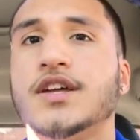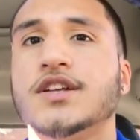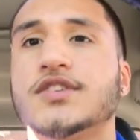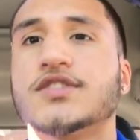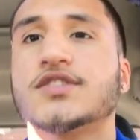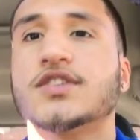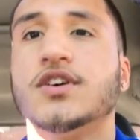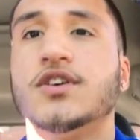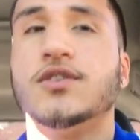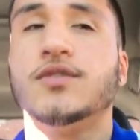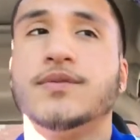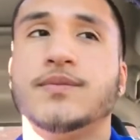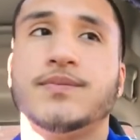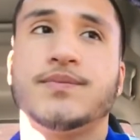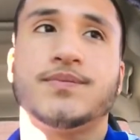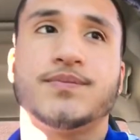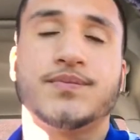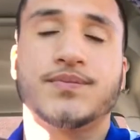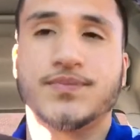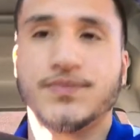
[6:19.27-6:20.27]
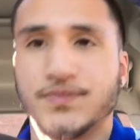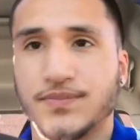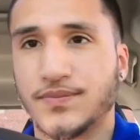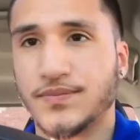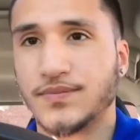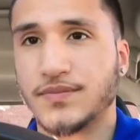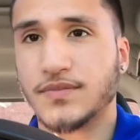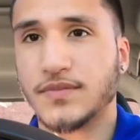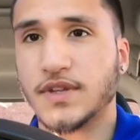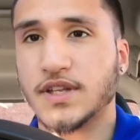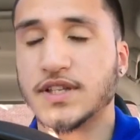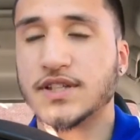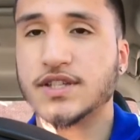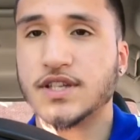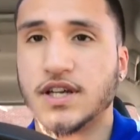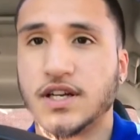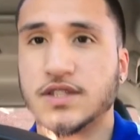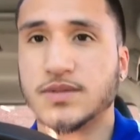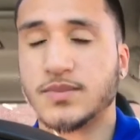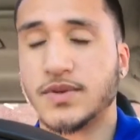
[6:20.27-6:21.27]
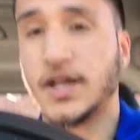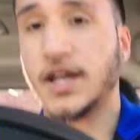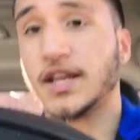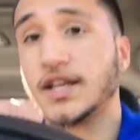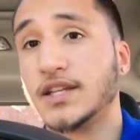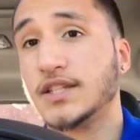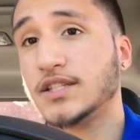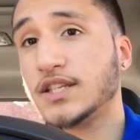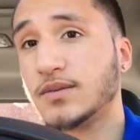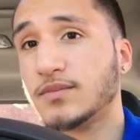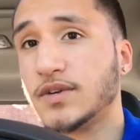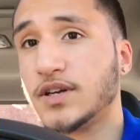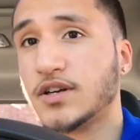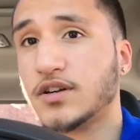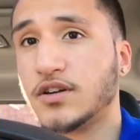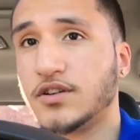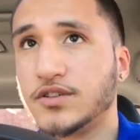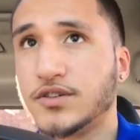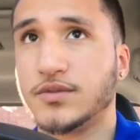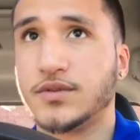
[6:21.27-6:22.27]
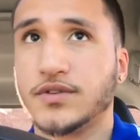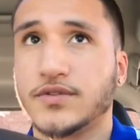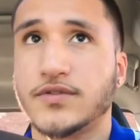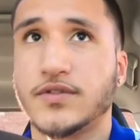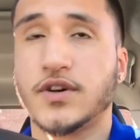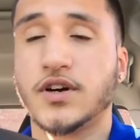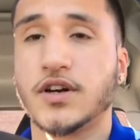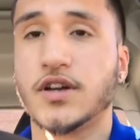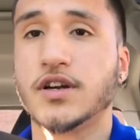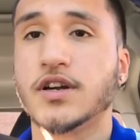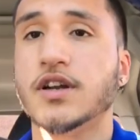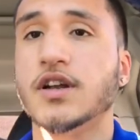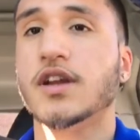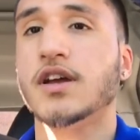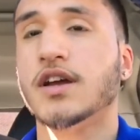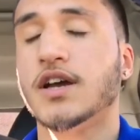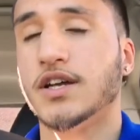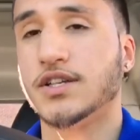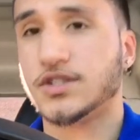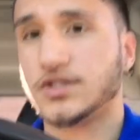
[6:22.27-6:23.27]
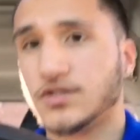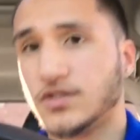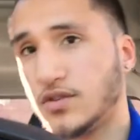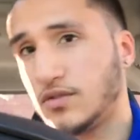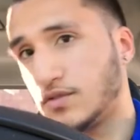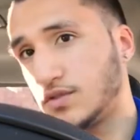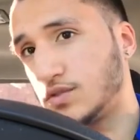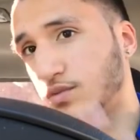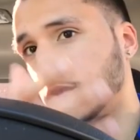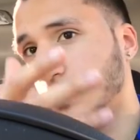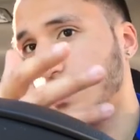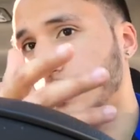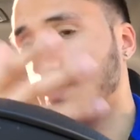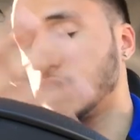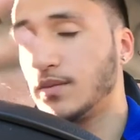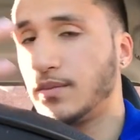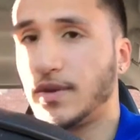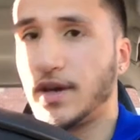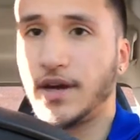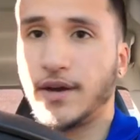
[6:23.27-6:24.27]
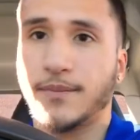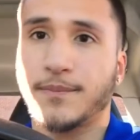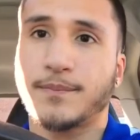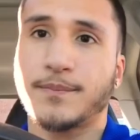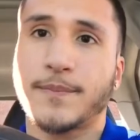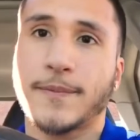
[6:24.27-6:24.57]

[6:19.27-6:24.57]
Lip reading: So it sucks, but I didn't take my car nowhere far. I just drove it to work and back.